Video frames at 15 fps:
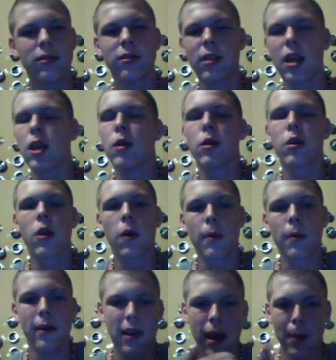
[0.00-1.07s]
He looked over and
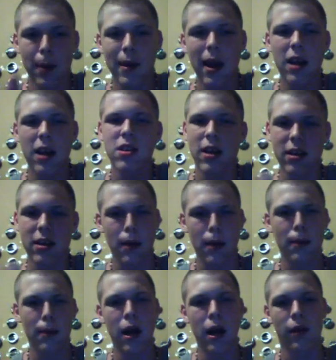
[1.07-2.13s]
he gave me a handshake. He's like, I'm
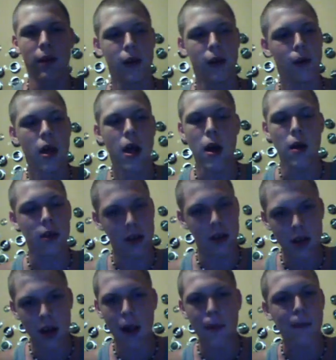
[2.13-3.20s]
proud of you. I was like,
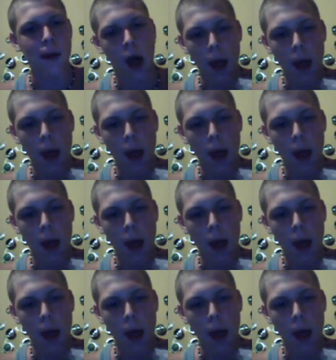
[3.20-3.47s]
damn right.